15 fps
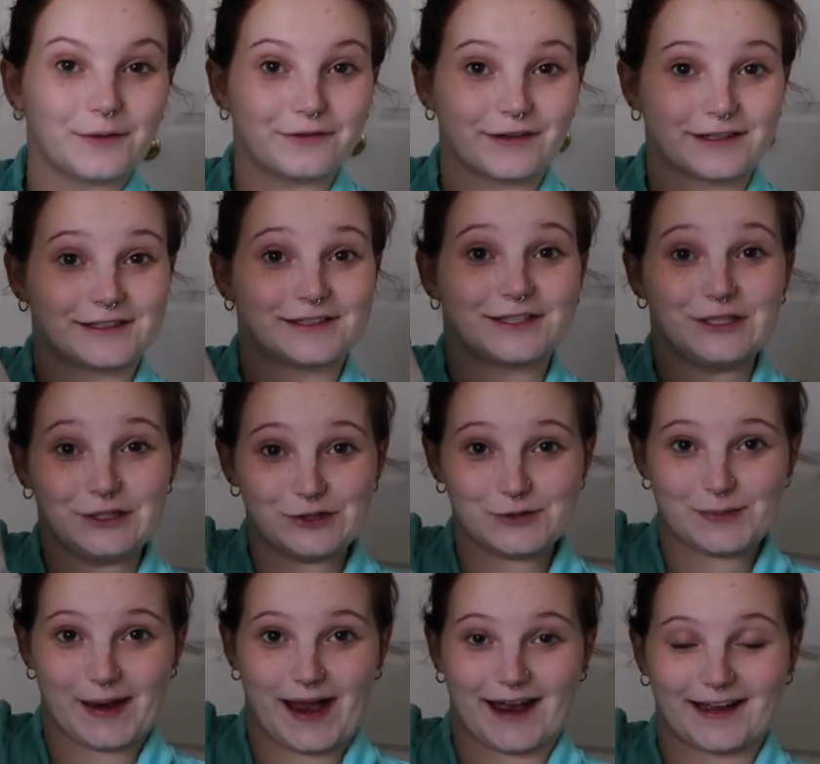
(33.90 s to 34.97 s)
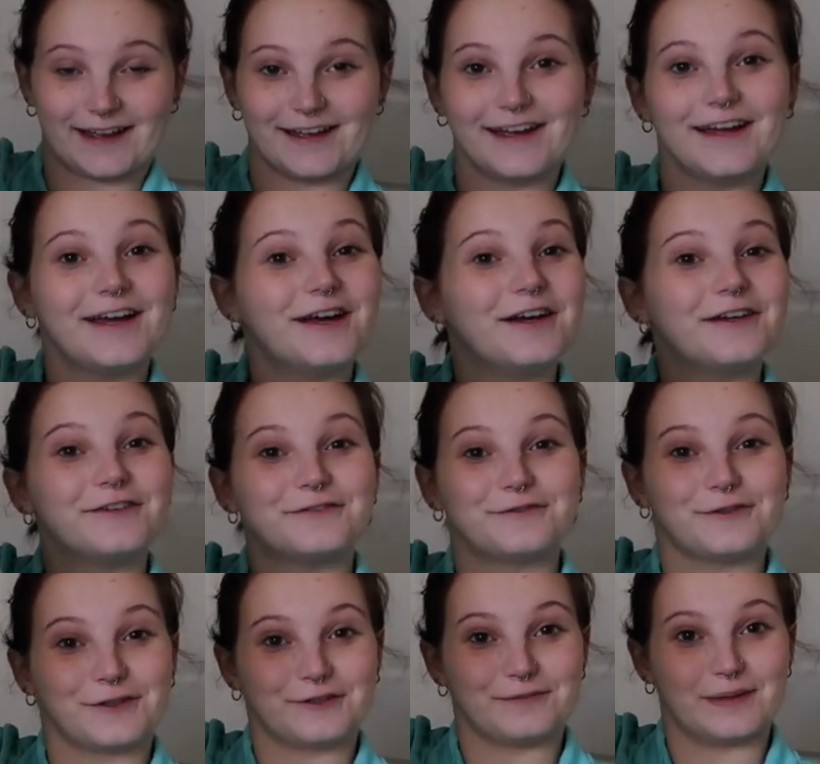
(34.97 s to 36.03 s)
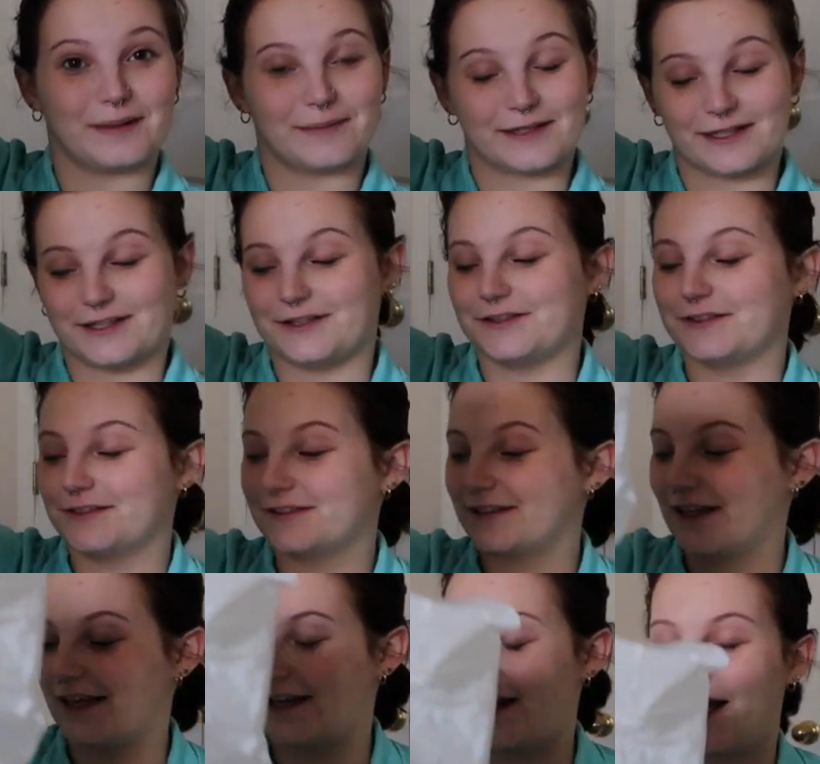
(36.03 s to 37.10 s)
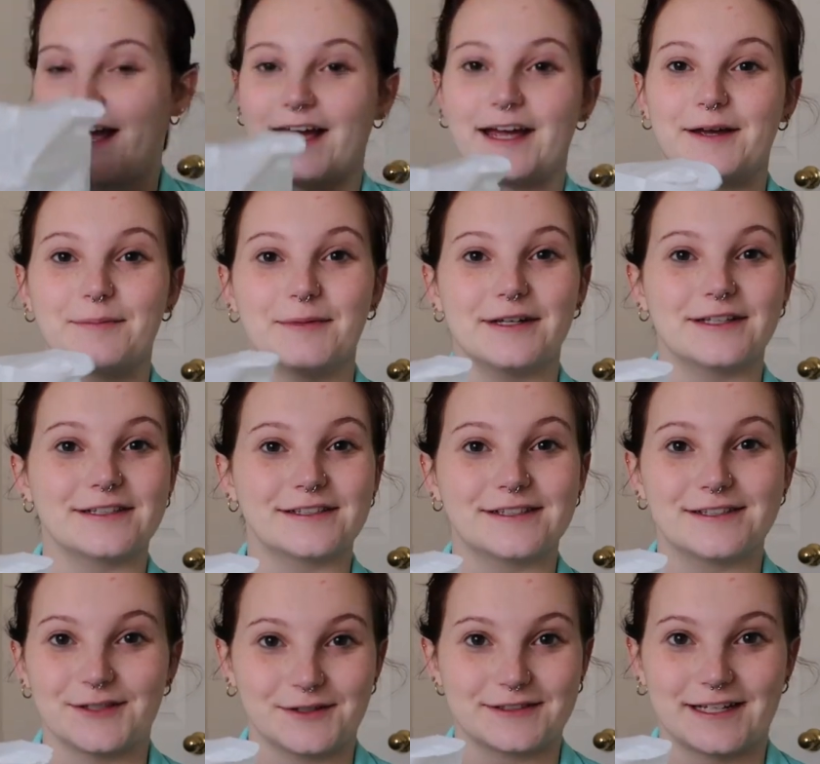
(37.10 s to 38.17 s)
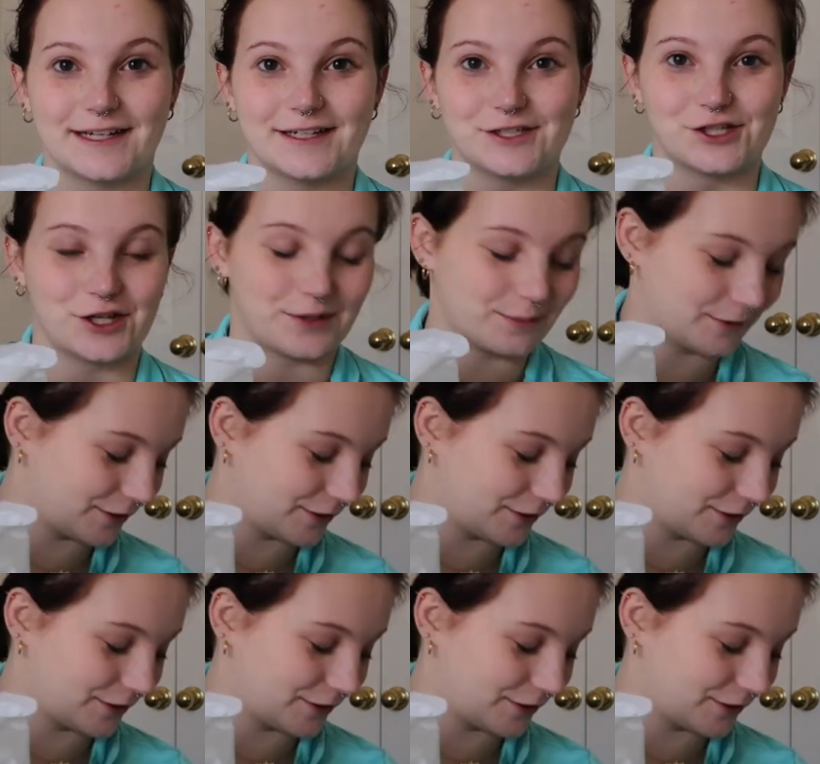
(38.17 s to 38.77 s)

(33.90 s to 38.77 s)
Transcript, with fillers: we got this huge bag full of baby clothes, and I'm so excited to show them